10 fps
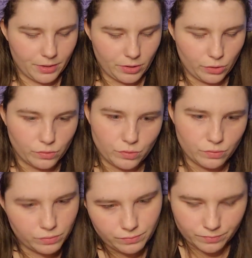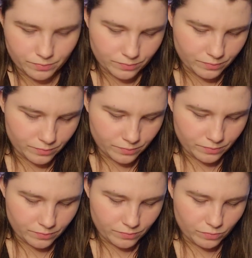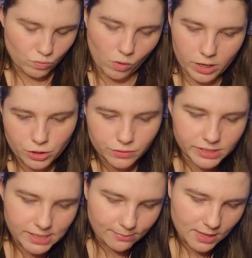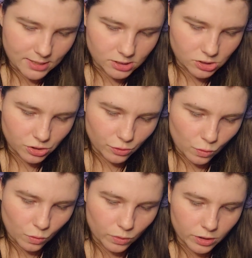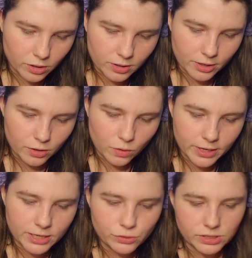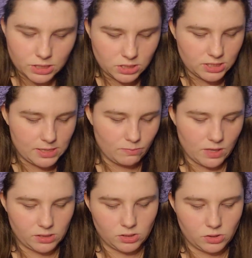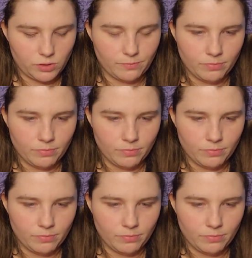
who want to do the same things as you, or, you know, are interested in the same things as you.